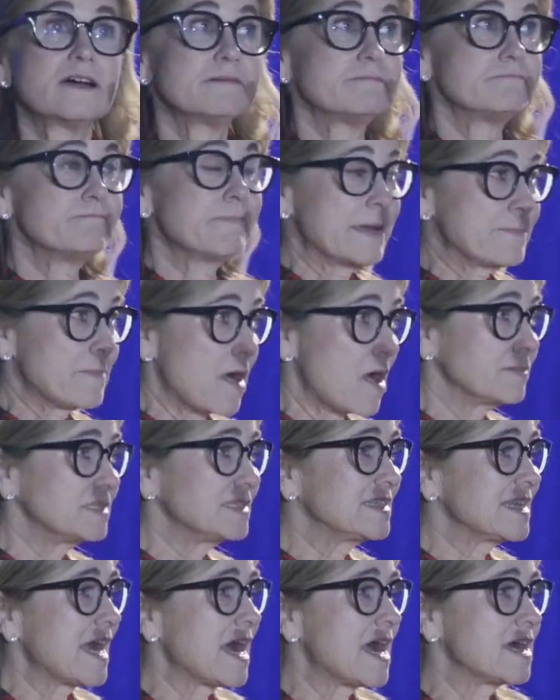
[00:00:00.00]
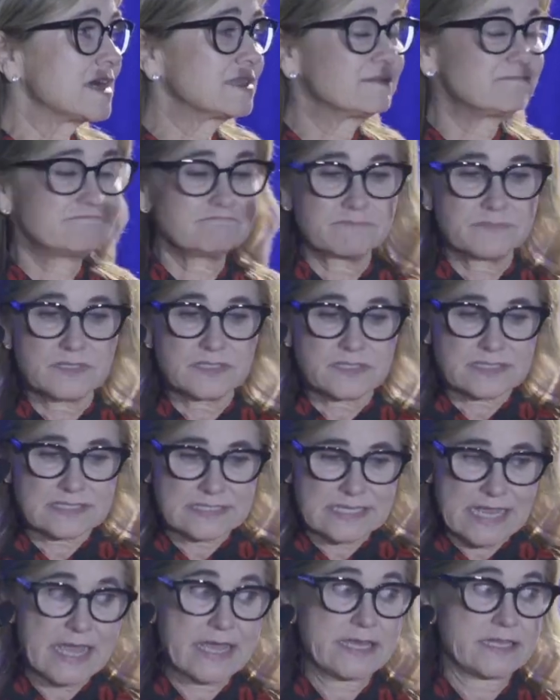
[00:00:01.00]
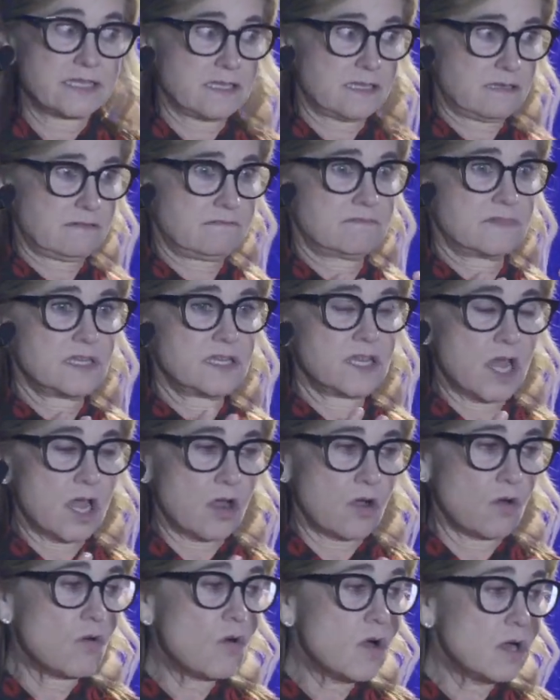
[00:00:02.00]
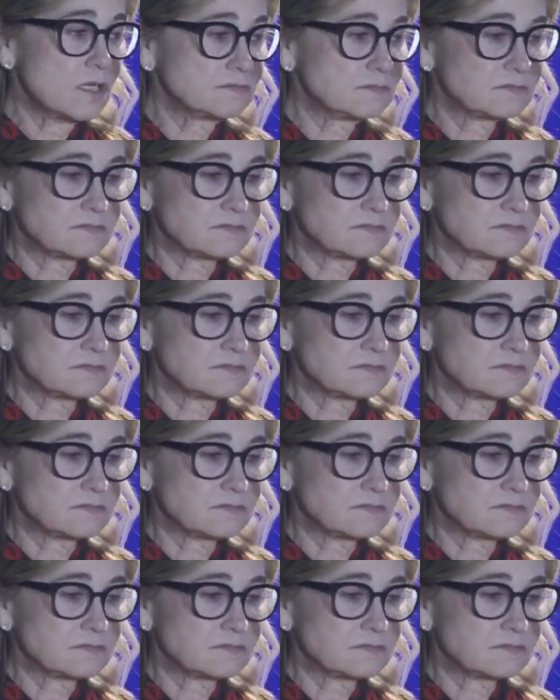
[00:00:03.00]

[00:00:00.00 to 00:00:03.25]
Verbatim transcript: my mom and dad said no.